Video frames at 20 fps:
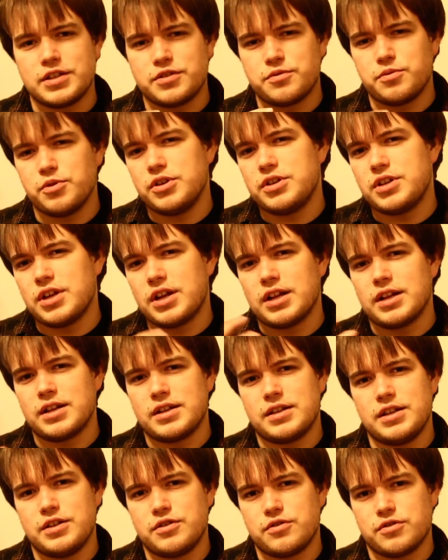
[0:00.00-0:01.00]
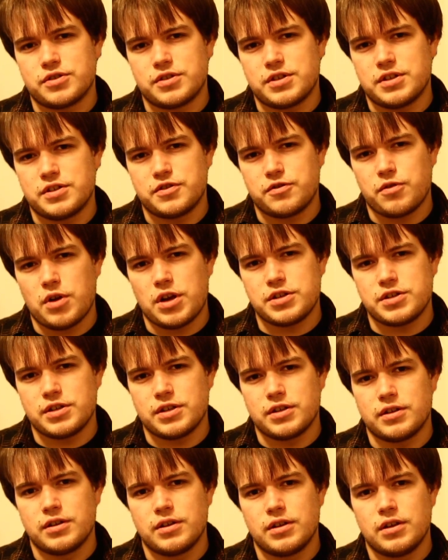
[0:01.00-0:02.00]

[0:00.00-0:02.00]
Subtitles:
It's really done at a teacher's discretion.